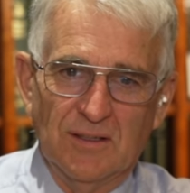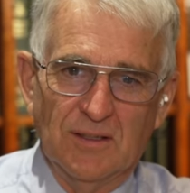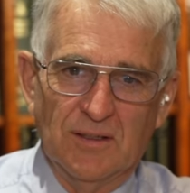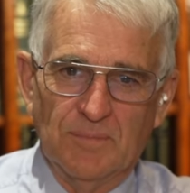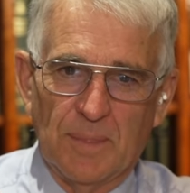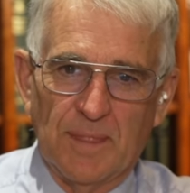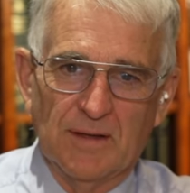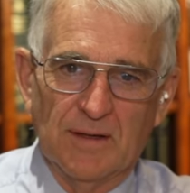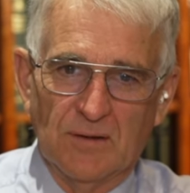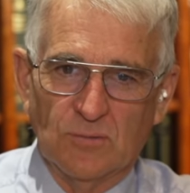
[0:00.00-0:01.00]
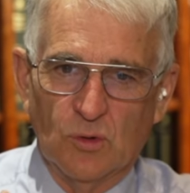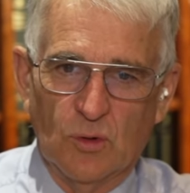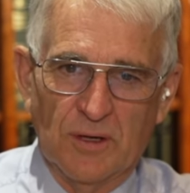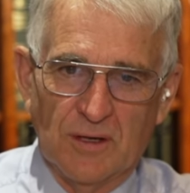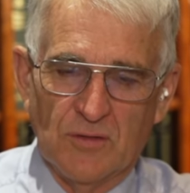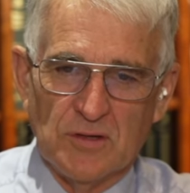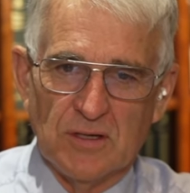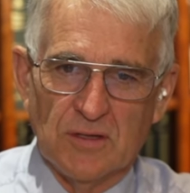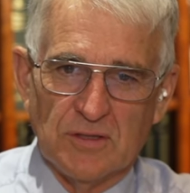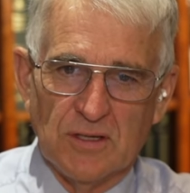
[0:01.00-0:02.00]
um, uh, warming in this
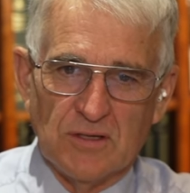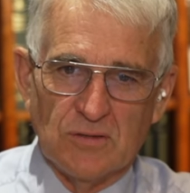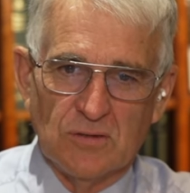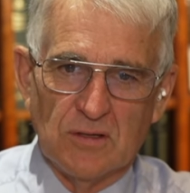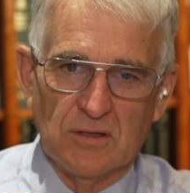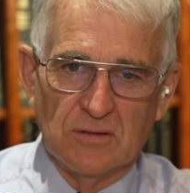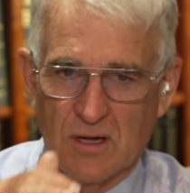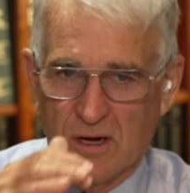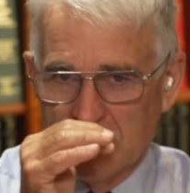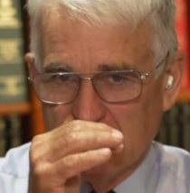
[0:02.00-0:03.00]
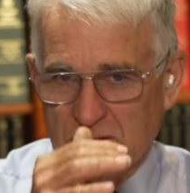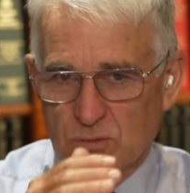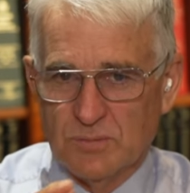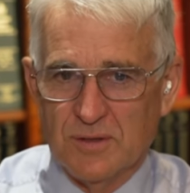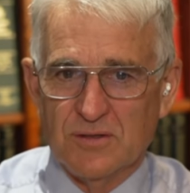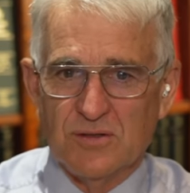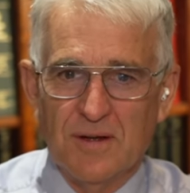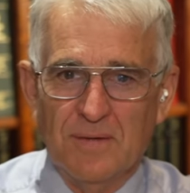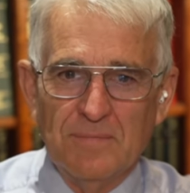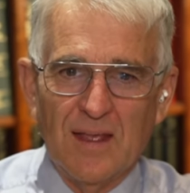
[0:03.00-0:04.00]
context or climate change would be to say,